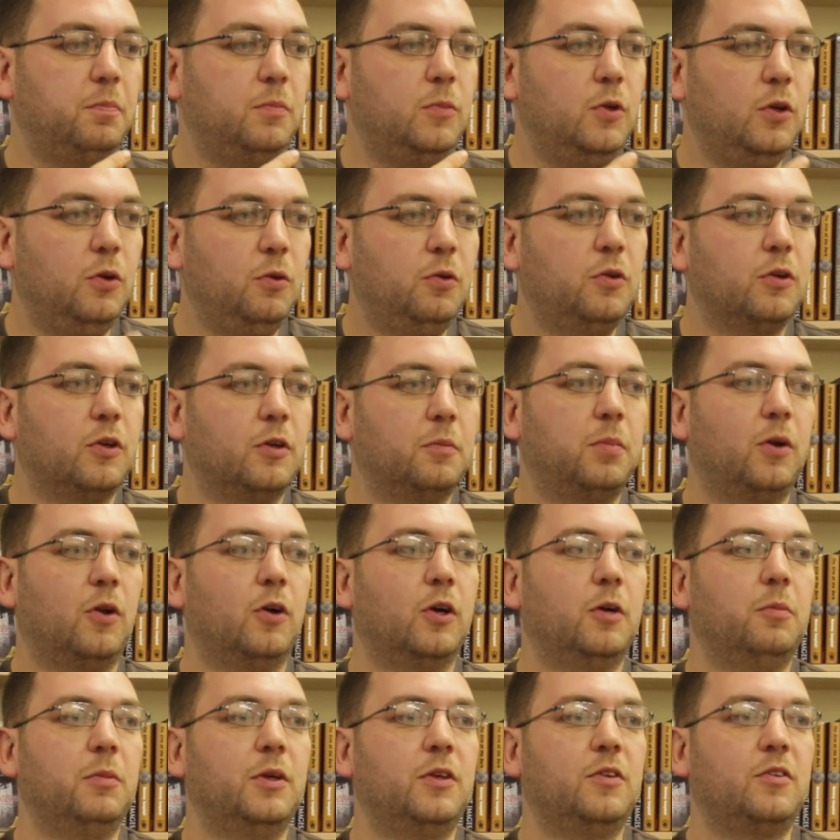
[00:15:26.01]
youth
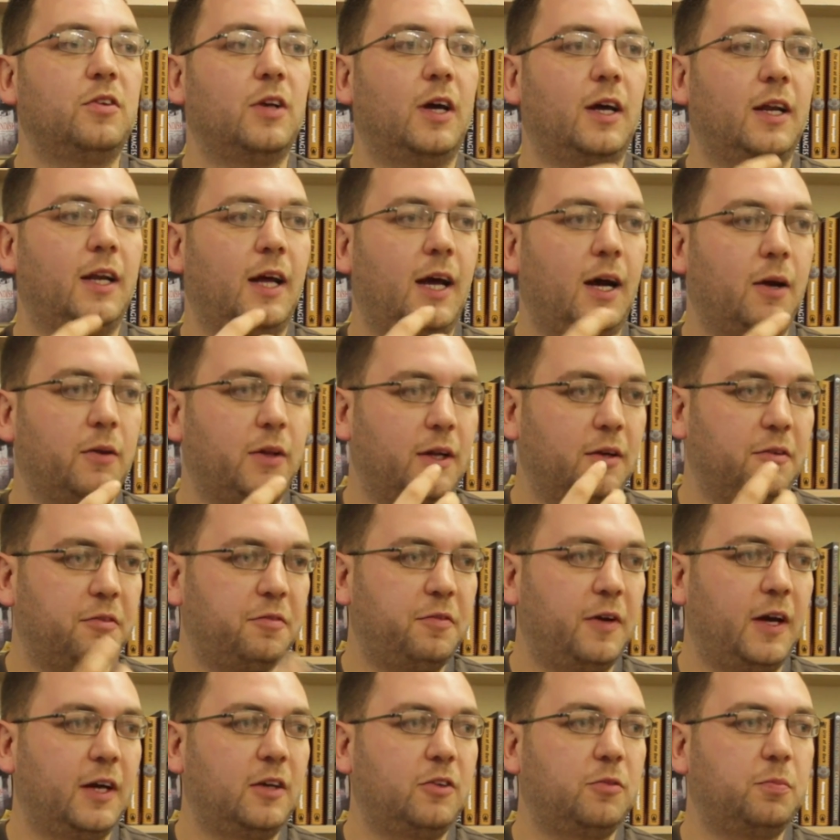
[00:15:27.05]
unemployment and how that
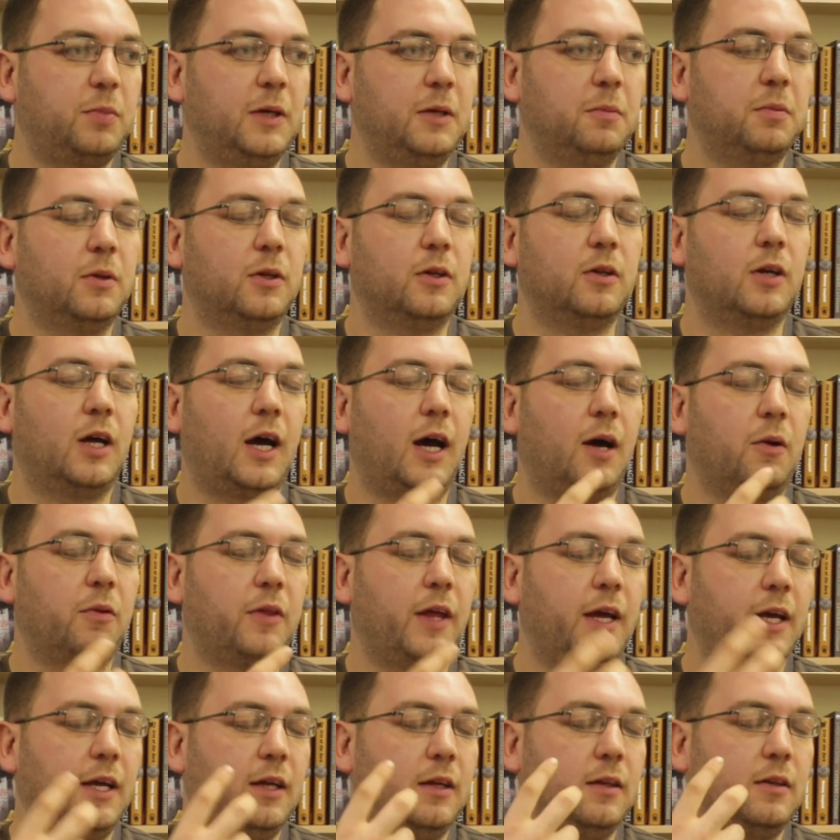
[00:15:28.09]
affects people, how
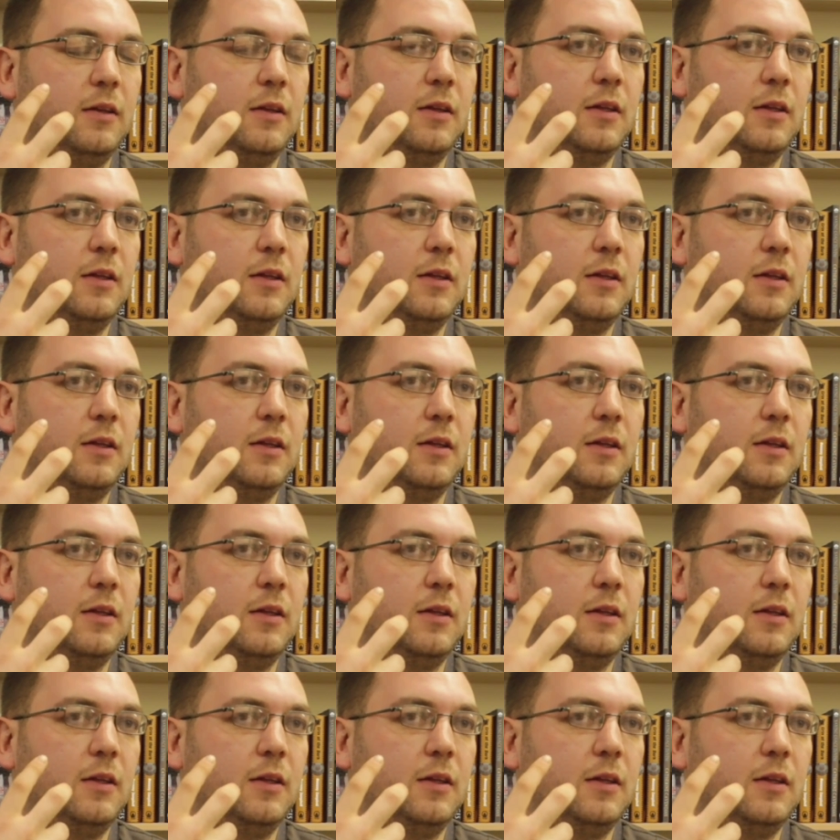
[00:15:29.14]
they